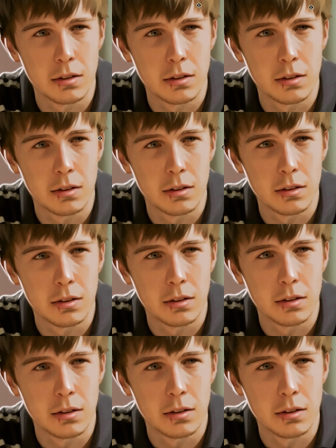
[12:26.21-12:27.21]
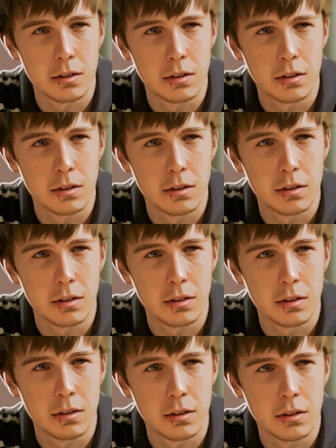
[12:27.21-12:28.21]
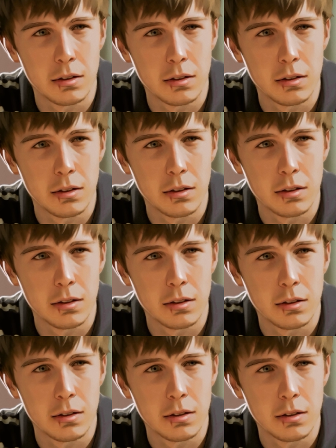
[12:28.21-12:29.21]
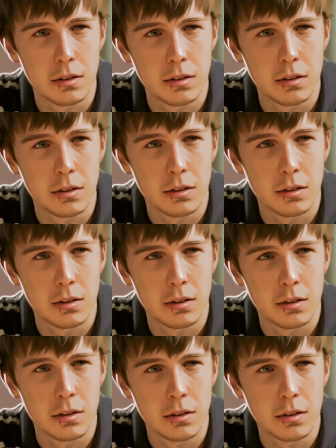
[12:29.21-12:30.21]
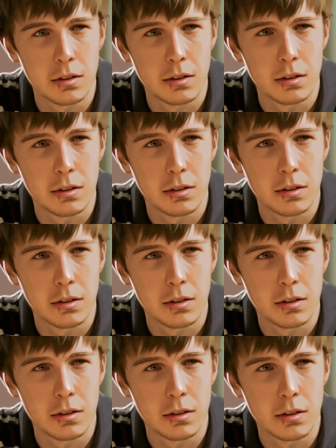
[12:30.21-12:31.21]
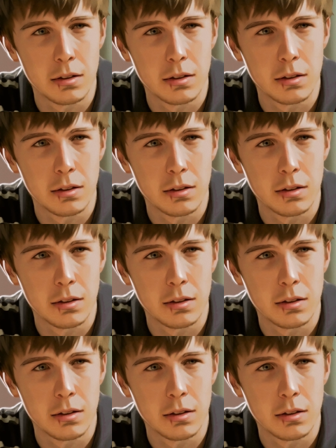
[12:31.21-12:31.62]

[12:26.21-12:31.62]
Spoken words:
(no one is talking)